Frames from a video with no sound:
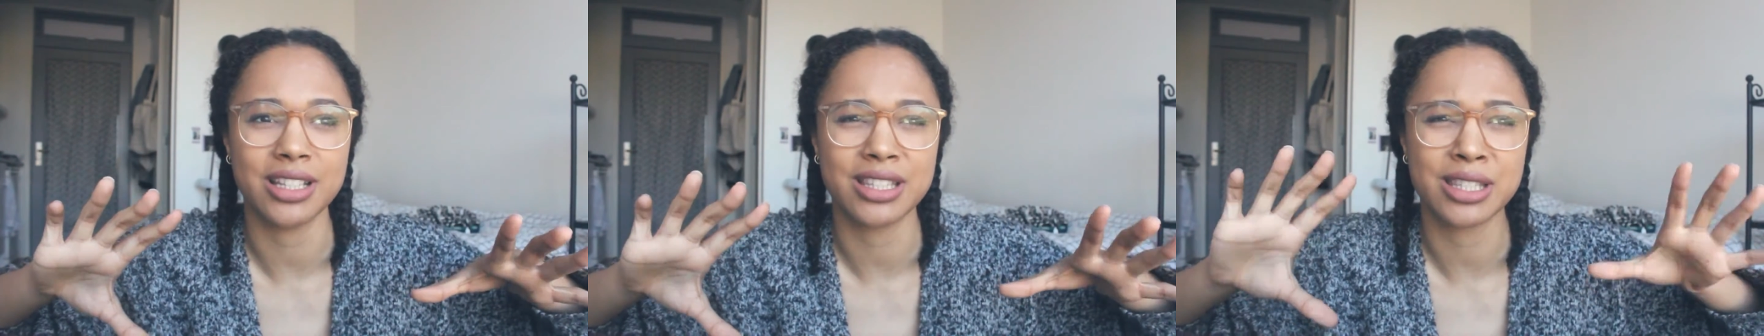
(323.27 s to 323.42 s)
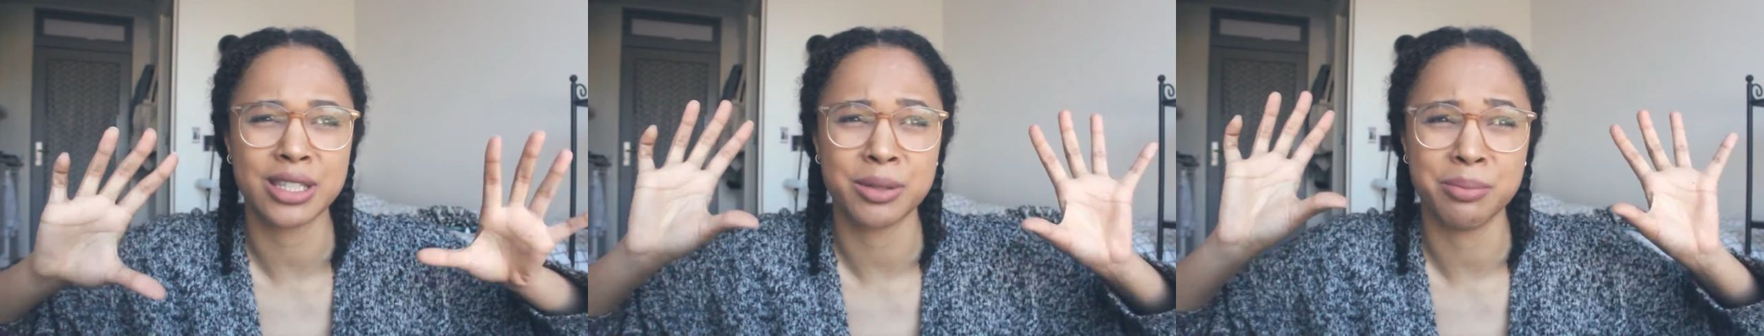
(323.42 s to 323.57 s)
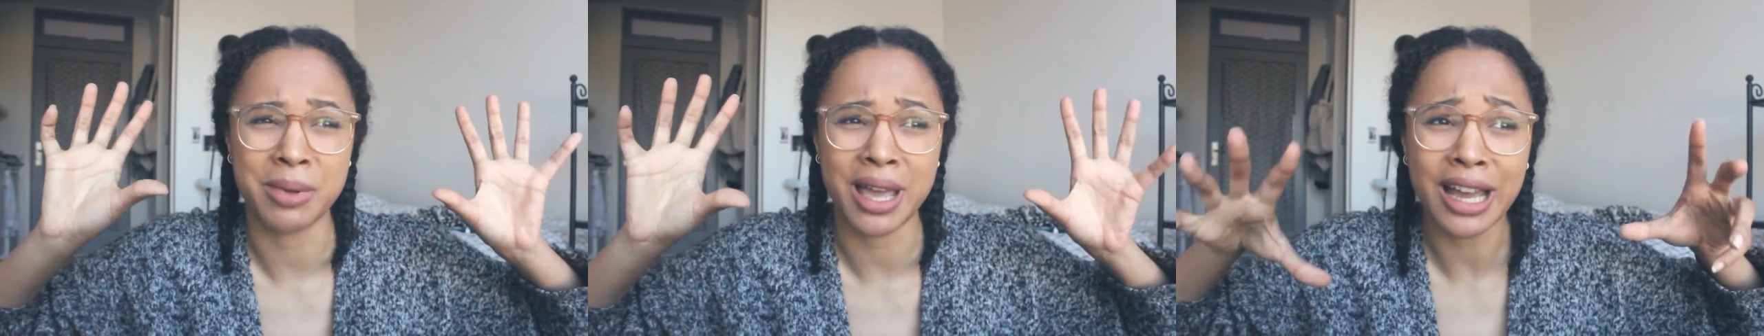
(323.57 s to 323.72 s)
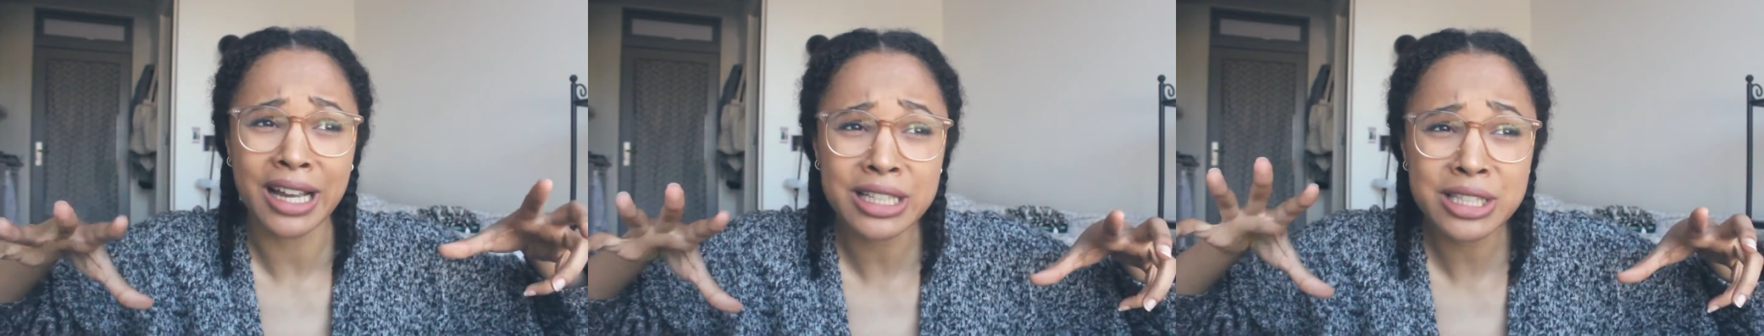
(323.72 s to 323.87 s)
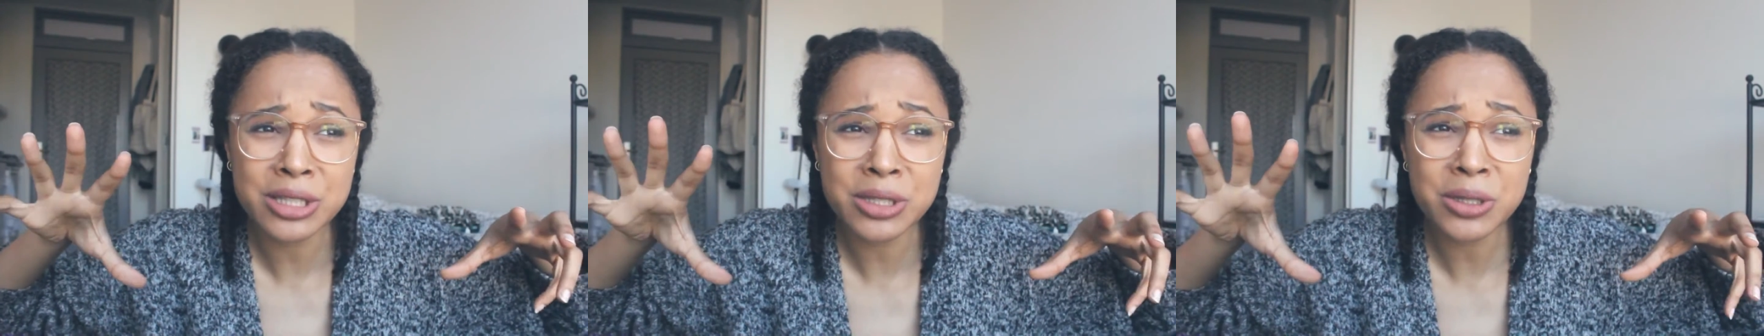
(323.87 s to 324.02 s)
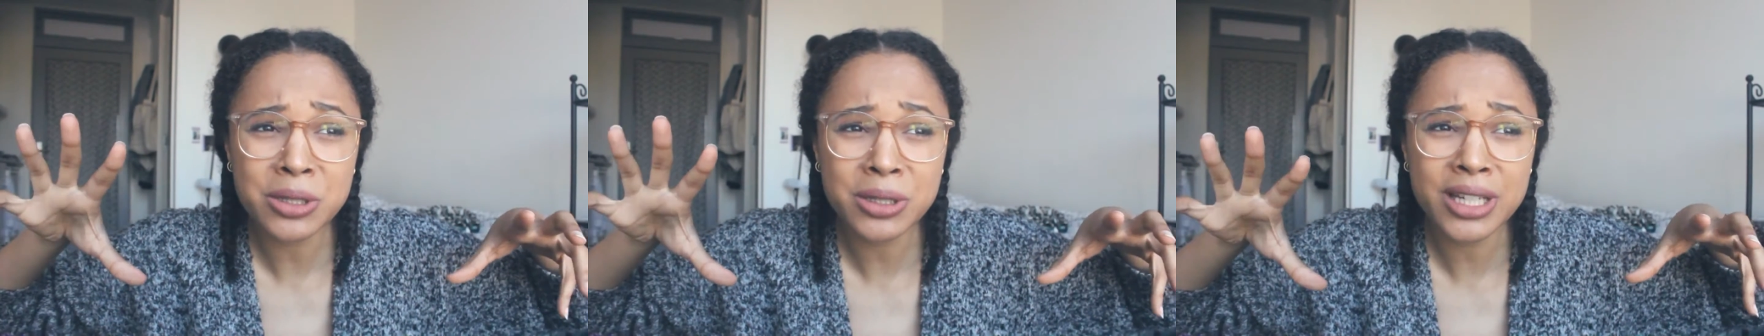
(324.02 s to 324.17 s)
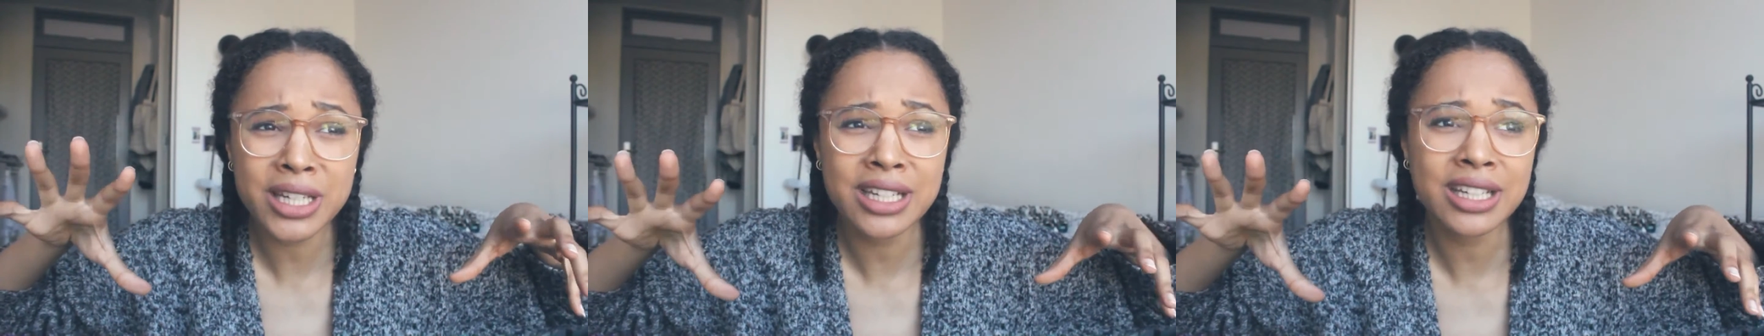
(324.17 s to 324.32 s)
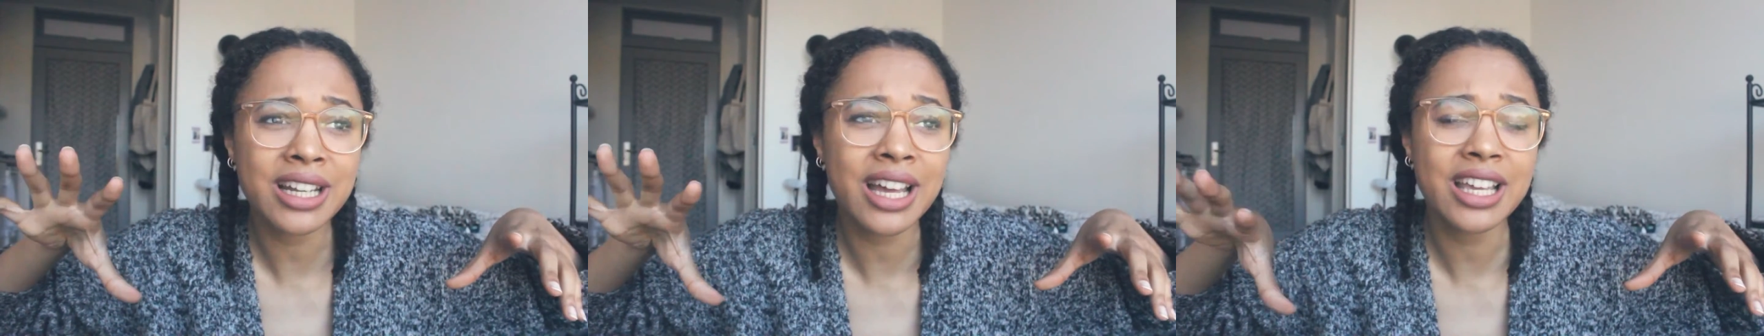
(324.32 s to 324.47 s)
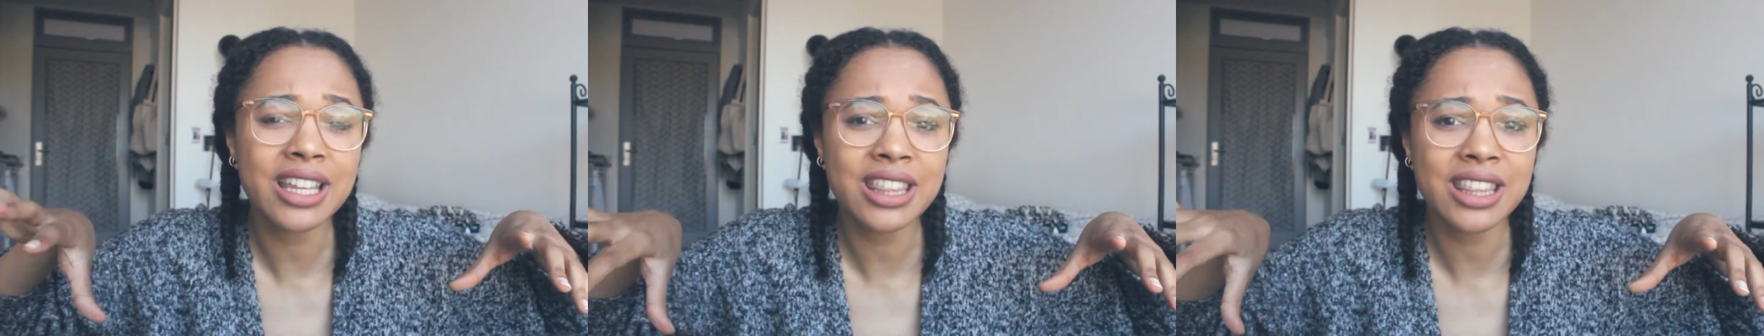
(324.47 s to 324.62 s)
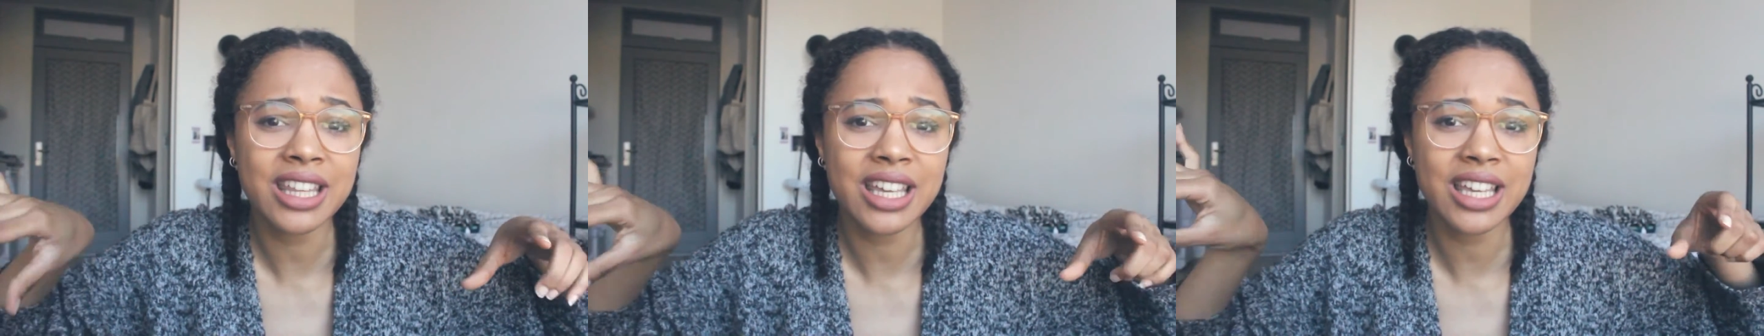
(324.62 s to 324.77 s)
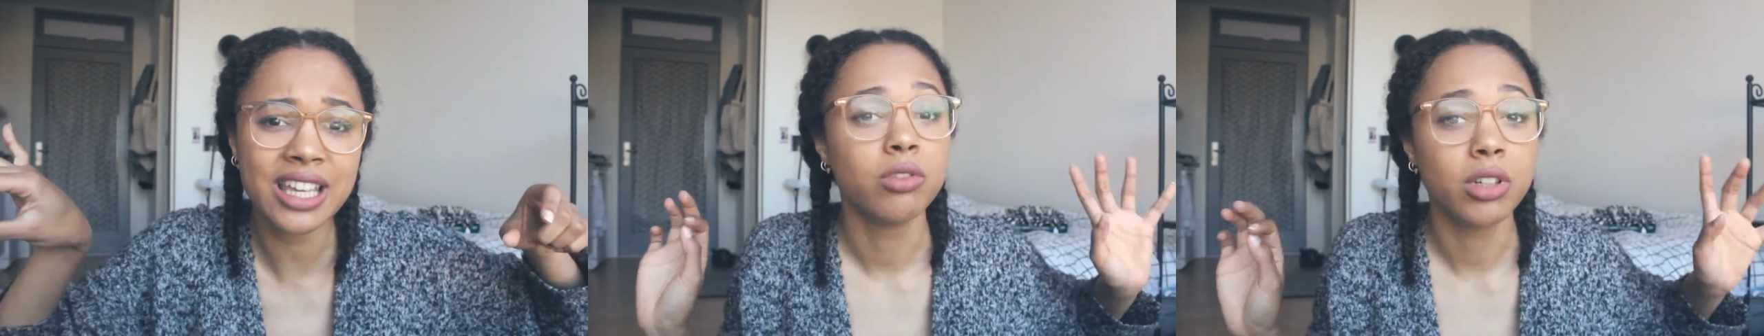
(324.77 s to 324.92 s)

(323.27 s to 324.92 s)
Smagsloget, I think.